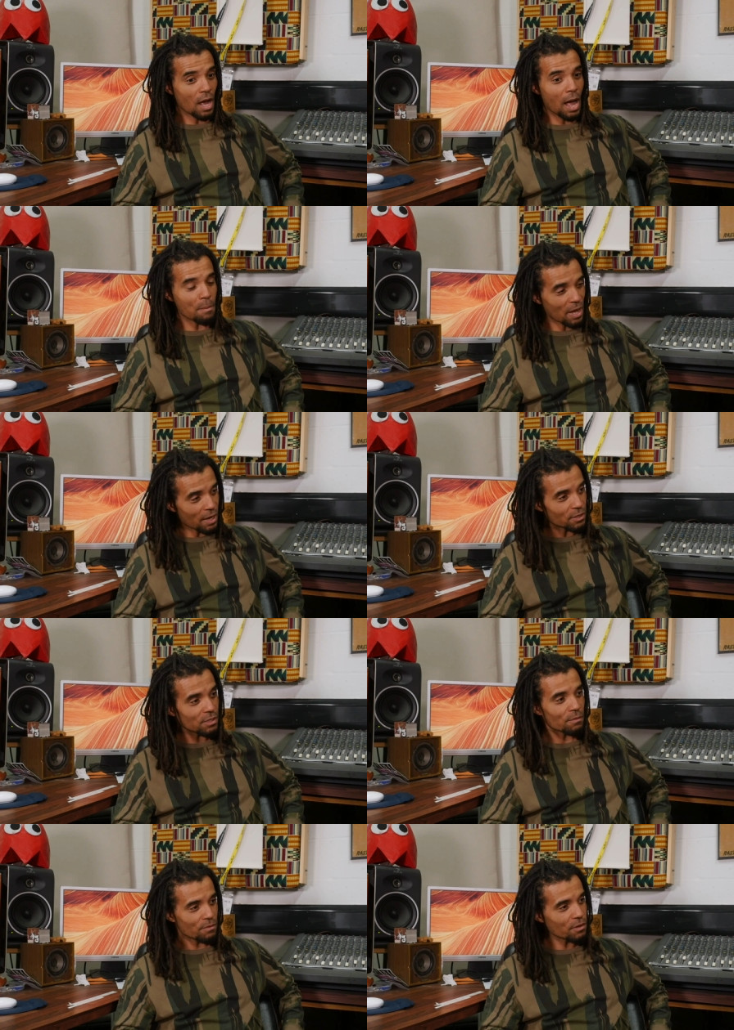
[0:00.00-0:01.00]
I behaved in
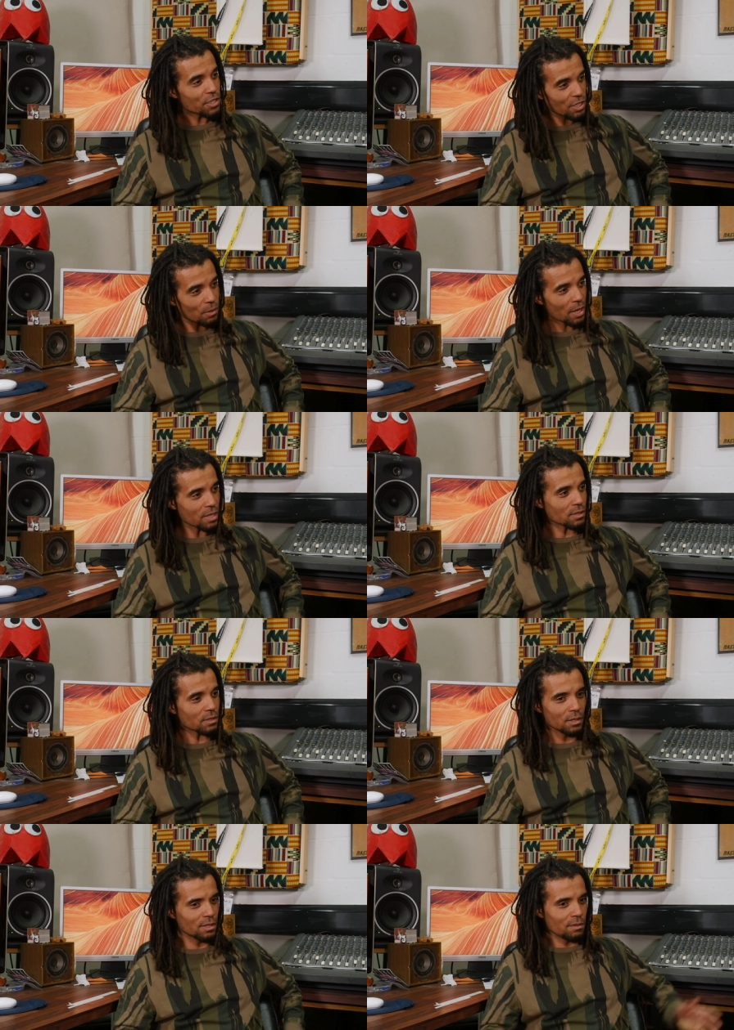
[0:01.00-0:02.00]
some very shit
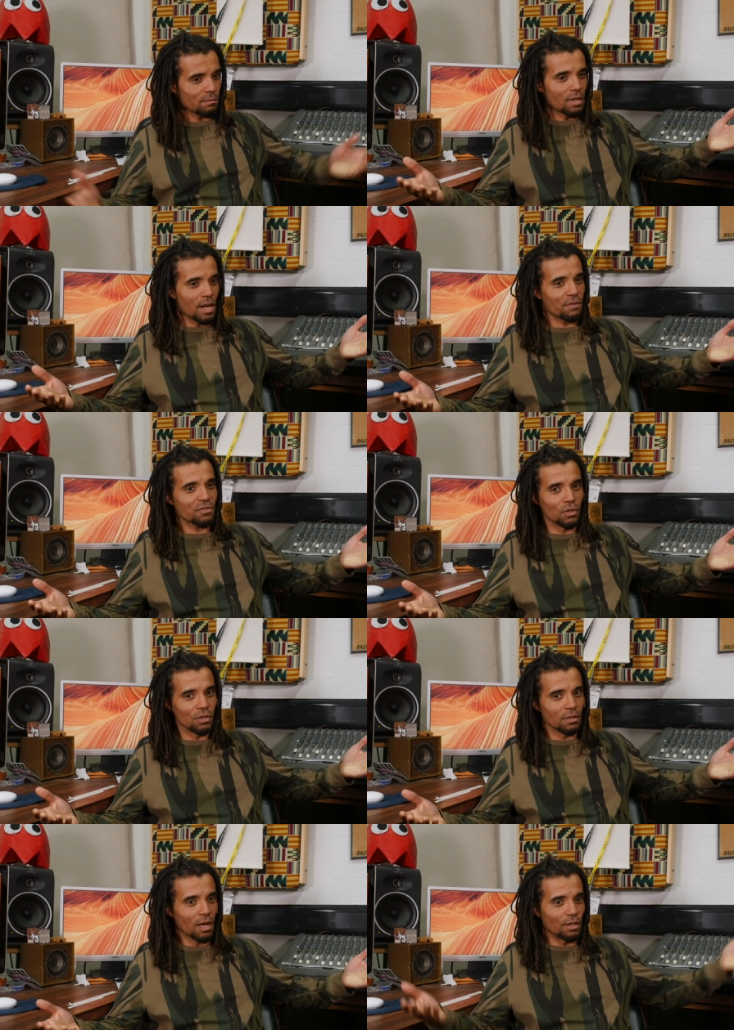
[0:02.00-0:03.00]
ways. My life's
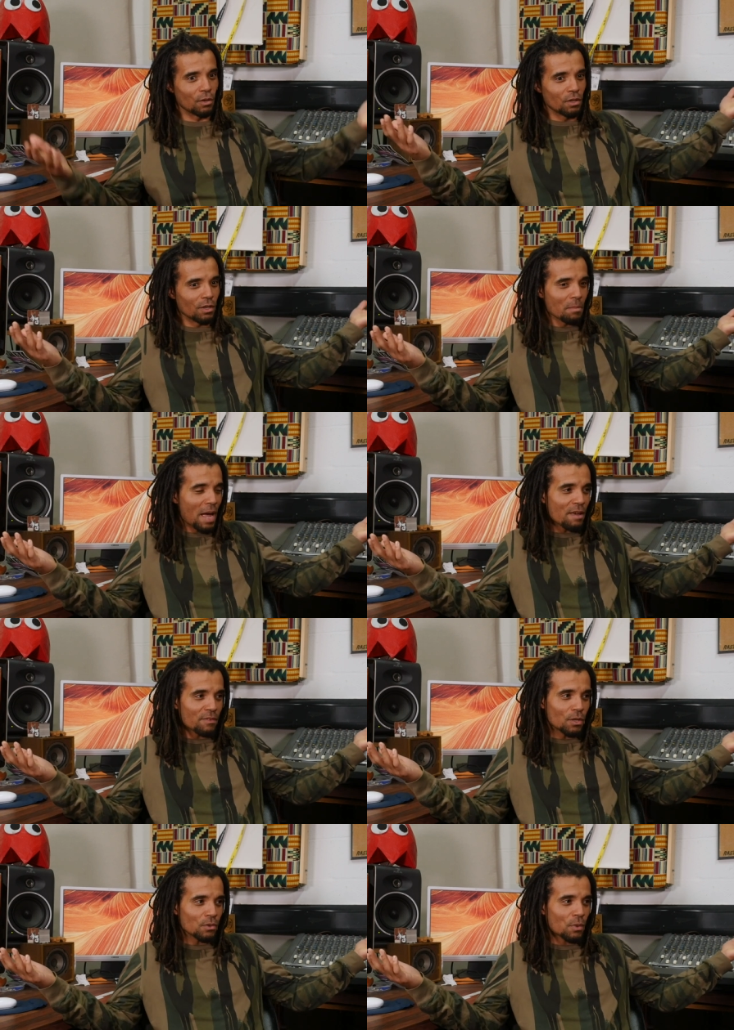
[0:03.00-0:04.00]
good. I no longer behave
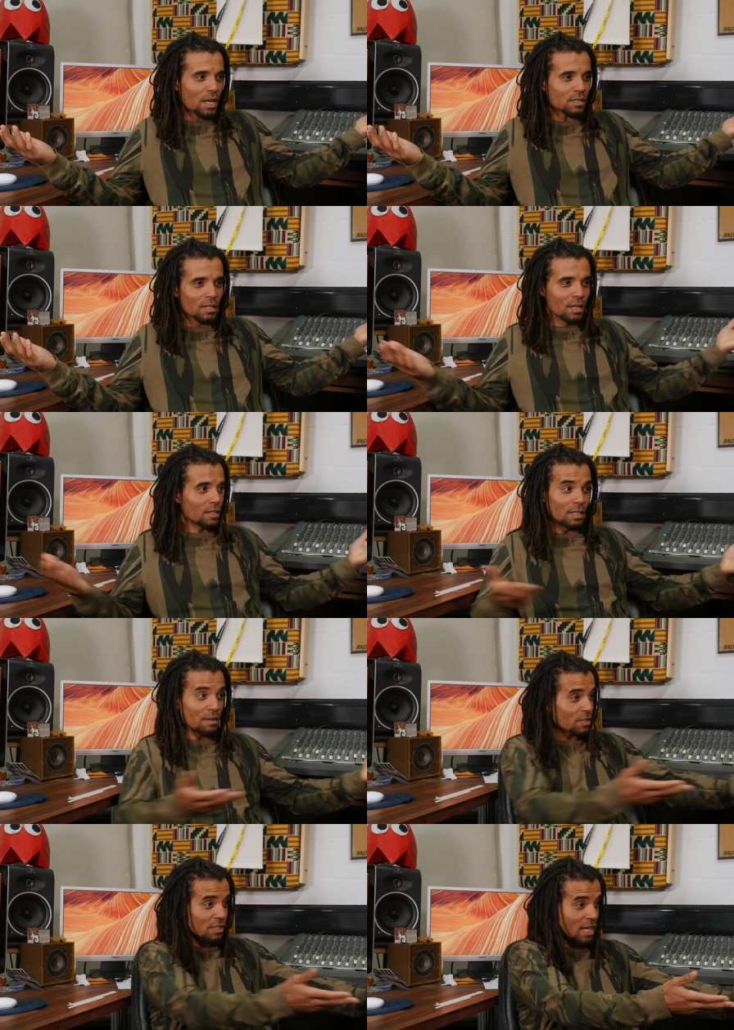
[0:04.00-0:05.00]
in those ways.
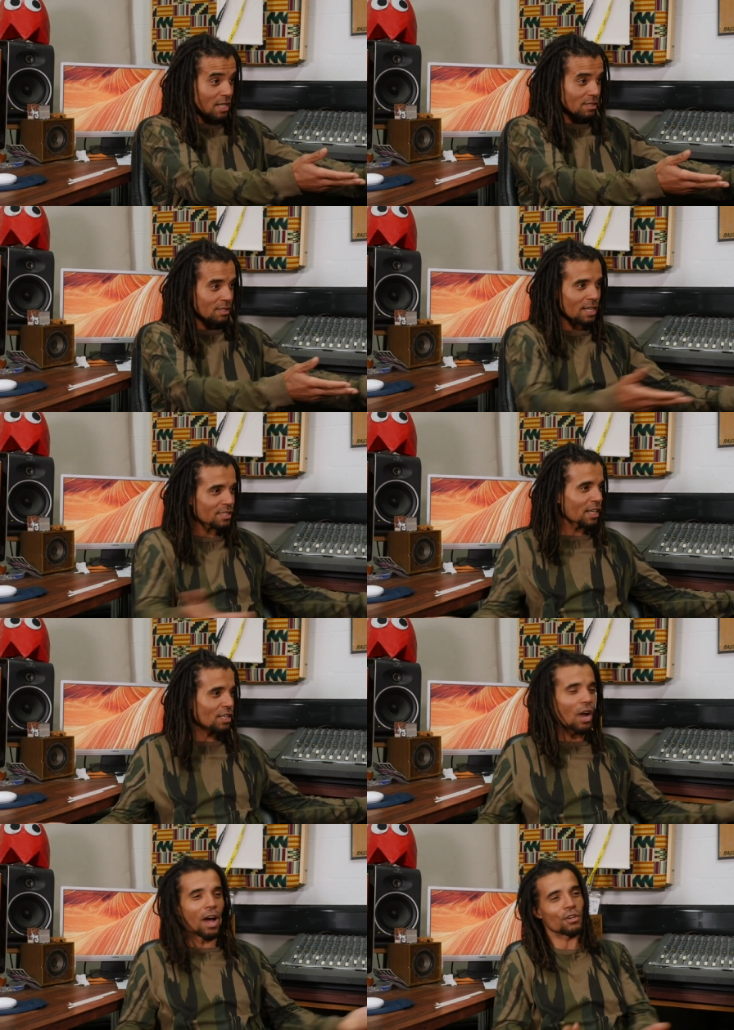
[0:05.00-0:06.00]
Neither does Giggs. Giggs ain't
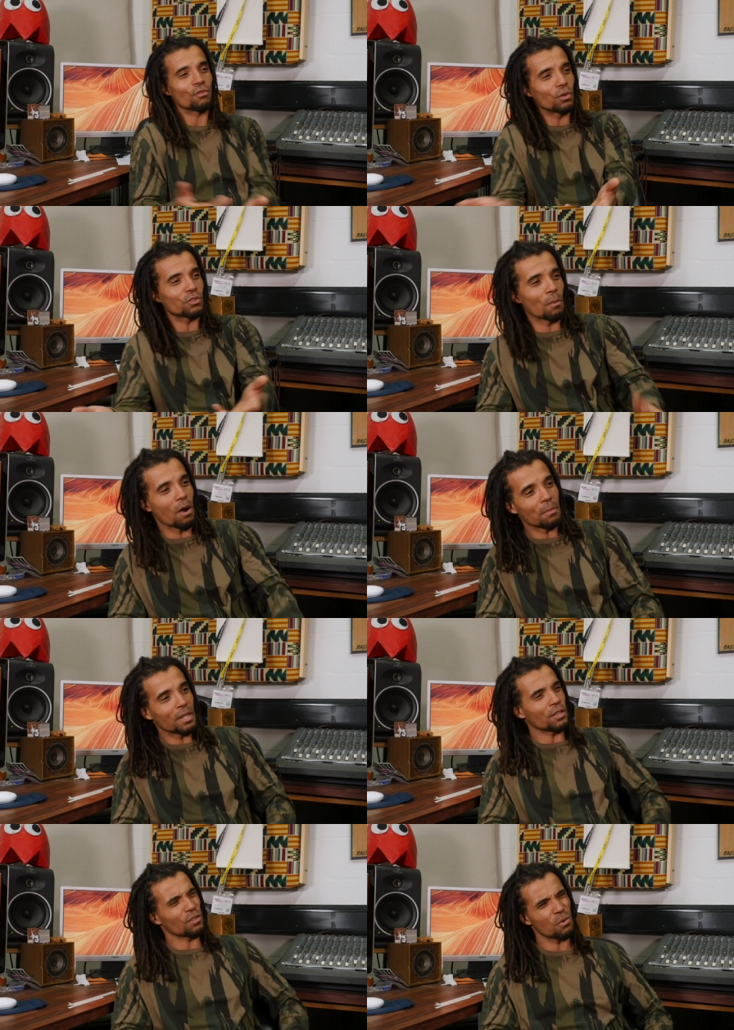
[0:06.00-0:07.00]
gonna go out on the road tomorrow and be
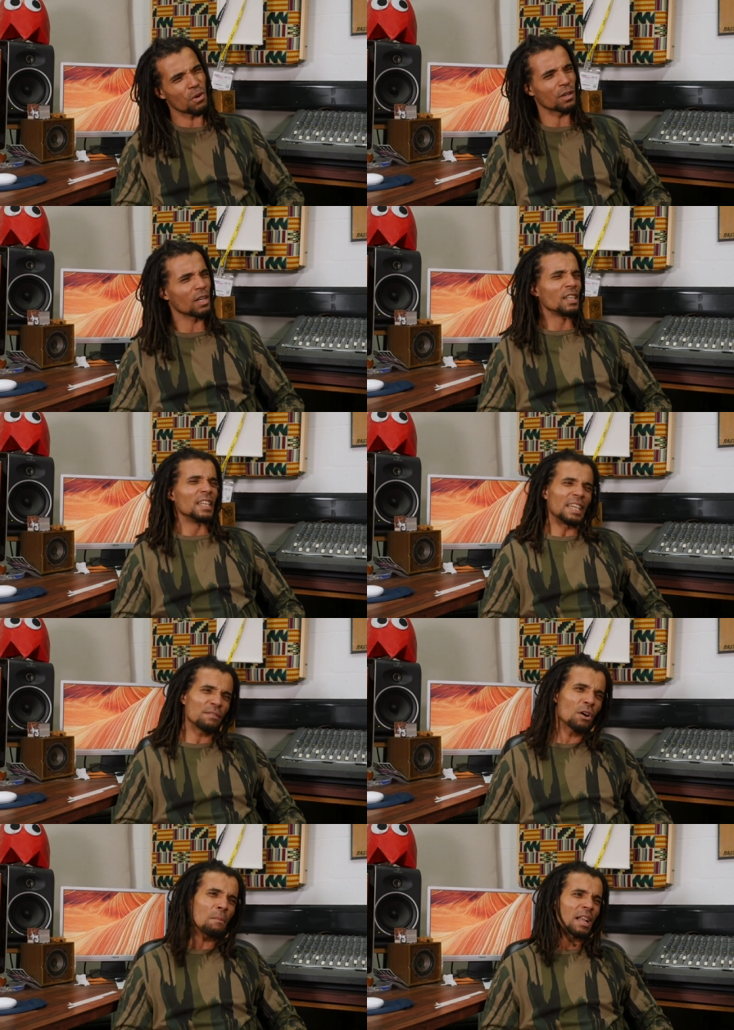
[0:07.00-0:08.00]
like, you know what?
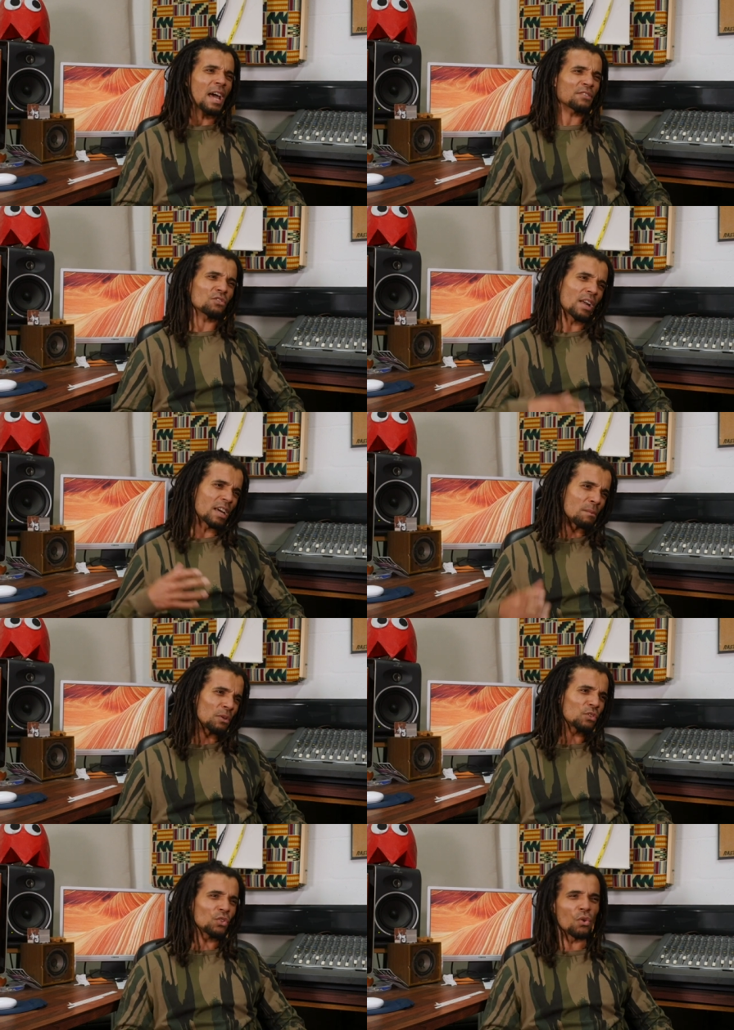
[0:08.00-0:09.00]
Even though my life's great and I'm
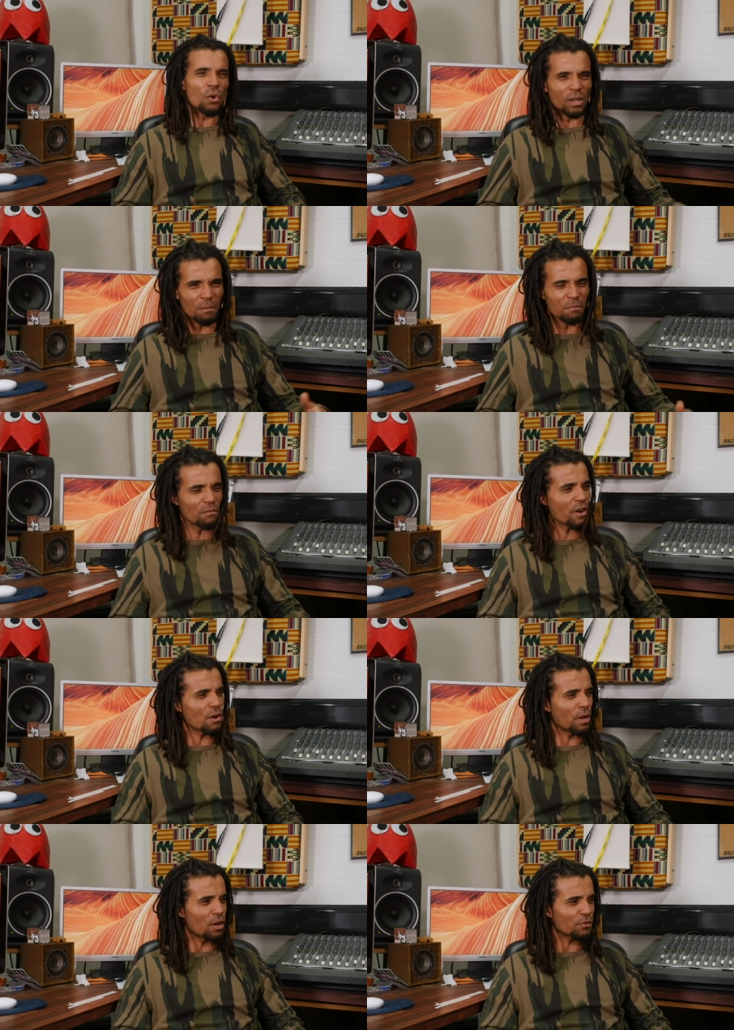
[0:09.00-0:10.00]
on tour and I'm very
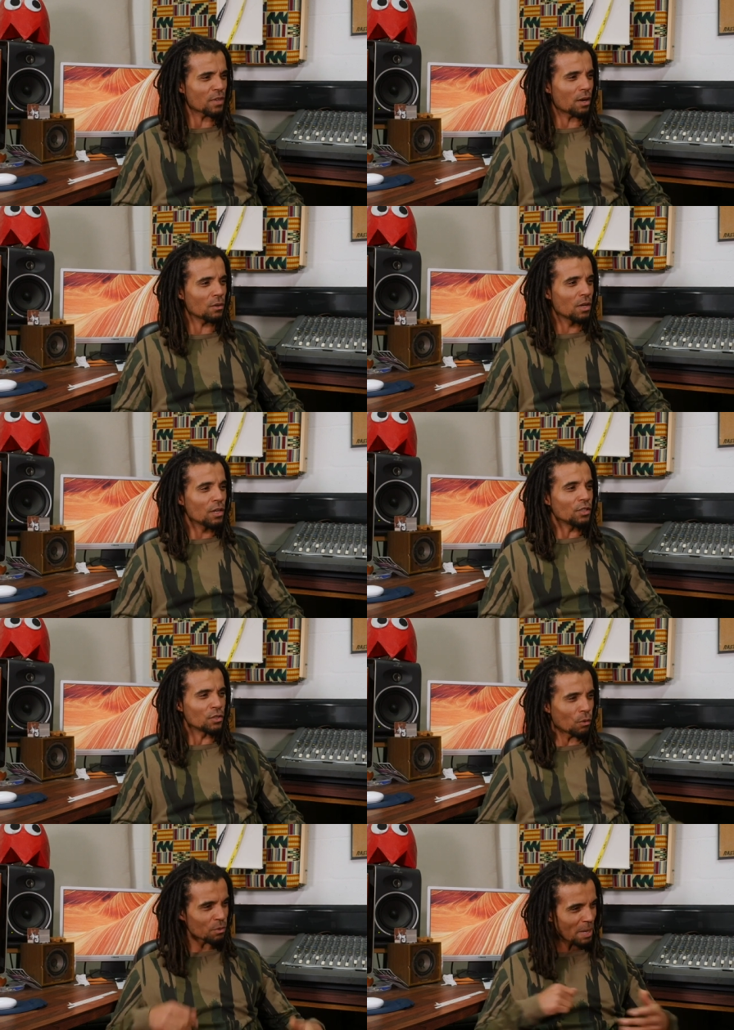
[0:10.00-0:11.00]
well off now, you
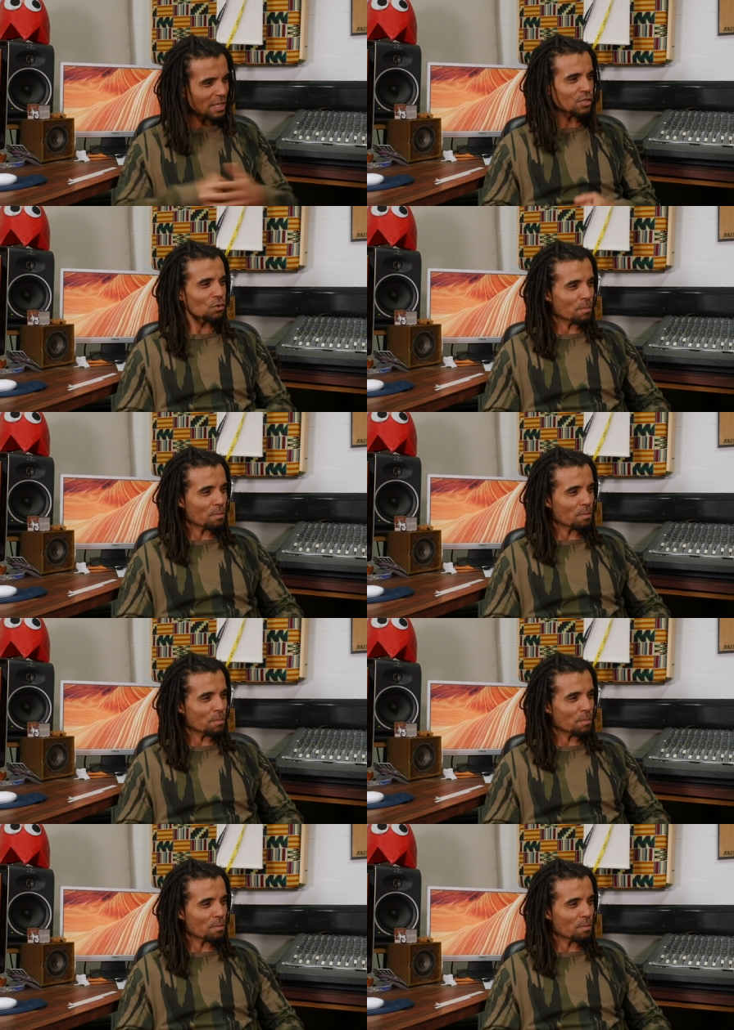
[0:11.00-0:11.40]
know what would make this all